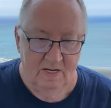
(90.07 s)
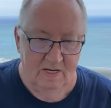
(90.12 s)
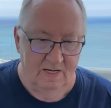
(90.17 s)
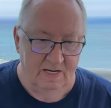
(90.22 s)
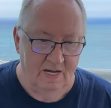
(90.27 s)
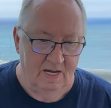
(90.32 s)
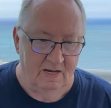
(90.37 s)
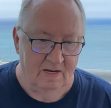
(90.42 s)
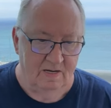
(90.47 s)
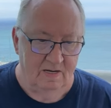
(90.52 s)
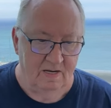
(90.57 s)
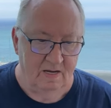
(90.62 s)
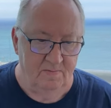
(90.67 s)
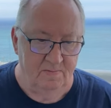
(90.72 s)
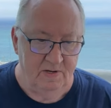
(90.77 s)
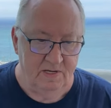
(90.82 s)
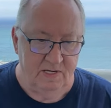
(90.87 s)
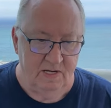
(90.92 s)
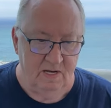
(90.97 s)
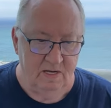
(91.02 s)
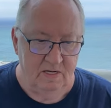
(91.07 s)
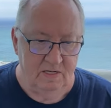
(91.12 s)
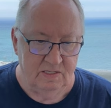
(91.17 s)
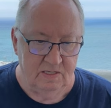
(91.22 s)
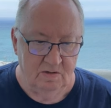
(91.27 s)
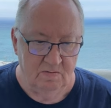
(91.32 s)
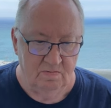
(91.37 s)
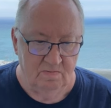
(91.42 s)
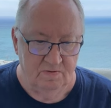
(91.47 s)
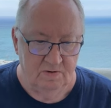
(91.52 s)
Now, let me tell you
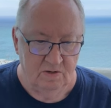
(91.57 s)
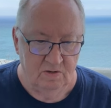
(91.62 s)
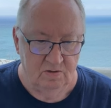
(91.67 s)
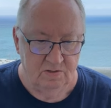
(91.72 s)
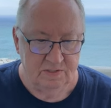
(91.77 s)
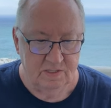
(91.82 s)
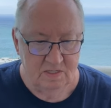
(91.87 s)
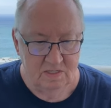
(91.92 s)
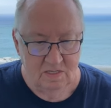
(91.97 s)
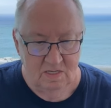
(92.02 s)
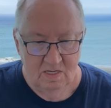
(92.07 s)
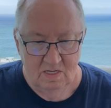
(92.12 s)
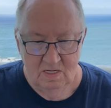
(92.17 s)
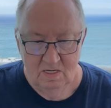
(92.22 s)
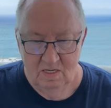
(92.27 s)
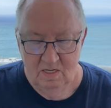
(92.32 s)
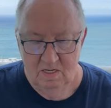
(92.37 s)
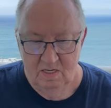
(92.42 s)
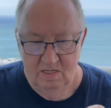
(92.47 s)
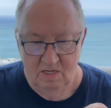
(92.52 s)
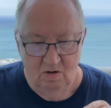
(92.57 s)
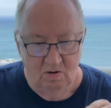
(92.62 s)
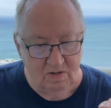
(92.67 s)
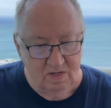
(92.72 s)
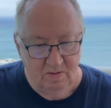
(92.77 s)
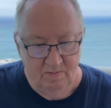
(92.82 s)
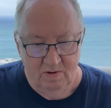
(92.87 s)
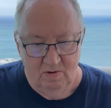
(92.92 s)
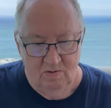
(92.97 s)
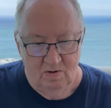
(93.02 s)
something, folks. Don't
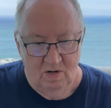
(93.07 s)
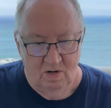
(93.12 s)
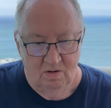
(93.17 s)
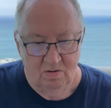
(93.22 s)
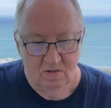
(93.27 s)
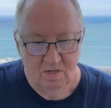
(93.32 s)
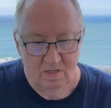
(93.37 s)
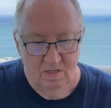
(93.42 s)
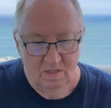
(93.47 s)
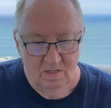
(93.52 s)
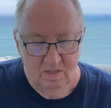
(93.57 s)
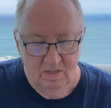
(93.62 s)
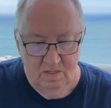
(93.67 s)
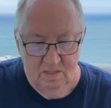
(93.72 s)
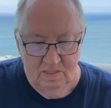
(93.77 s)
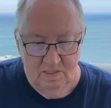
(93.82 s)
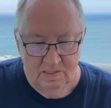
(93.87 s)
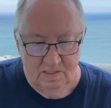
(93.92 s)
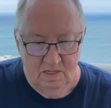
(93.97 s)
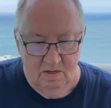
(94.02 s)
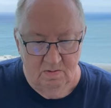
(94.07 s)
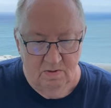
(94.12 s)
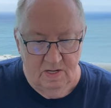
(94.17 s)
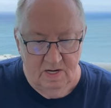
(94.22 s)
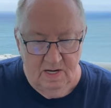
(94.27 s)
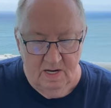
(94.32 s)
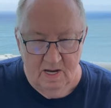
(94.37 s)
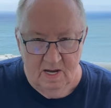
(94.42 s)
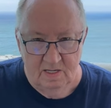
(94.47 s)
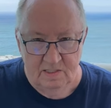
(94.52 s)
get me wrong. Some of the
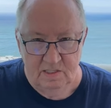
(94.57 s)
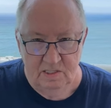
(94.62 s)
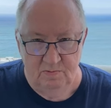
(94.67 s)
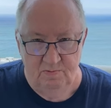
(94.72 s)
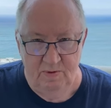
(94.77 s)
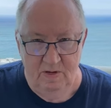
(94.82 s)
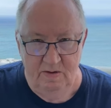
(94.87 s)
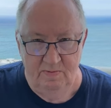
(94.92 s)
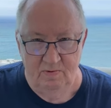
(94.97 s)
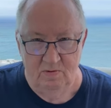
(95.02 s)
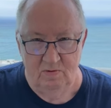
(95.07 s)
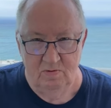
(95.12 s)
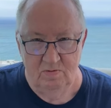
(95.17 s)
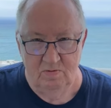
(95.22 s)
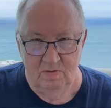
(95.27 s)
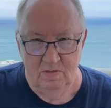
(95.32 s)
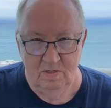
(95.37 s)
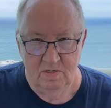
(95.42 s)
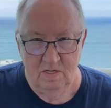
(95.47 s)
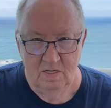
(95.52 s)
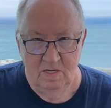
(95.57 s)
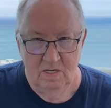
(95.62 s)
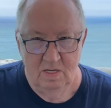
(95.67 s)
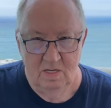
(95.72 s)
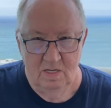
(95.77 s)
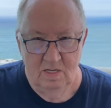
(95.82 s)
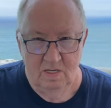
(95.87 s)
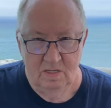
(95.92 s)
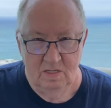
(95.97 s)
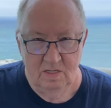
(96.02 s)
nicest people
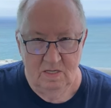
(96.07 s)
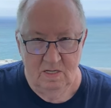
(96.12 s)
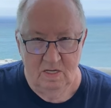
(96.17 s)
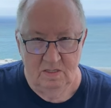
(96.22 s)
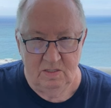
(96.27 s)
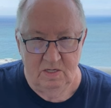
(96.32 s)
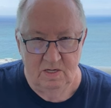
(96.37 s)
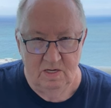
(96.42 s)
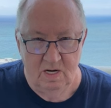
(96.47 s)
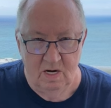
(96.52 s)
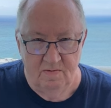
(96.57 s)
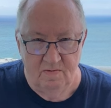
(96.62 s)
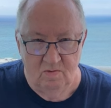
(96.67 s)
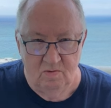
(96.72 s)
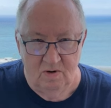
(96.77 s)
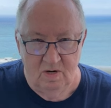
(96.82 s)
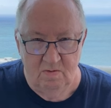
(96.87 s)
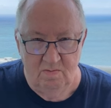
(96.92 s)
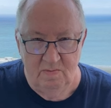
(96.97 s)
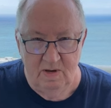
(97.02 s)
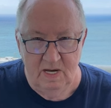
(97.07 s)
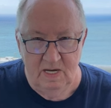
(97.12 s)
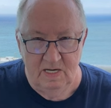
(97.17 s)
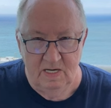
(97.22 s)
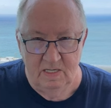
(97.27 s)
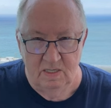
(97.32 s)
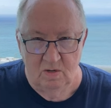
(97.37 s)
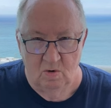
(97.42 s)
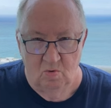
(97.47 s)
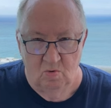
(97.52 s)
that you never want to meet
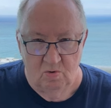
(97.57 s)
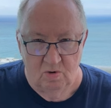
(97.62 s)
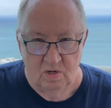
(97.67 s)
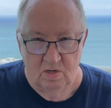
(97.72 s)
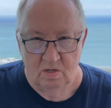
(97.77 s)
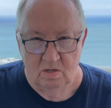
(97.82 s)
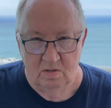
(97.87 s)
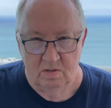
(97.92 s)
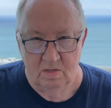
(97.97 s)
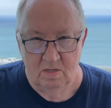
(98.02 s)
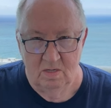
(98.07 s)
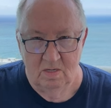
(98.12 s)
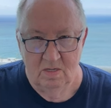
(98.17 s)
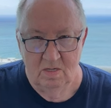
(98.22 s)
in the world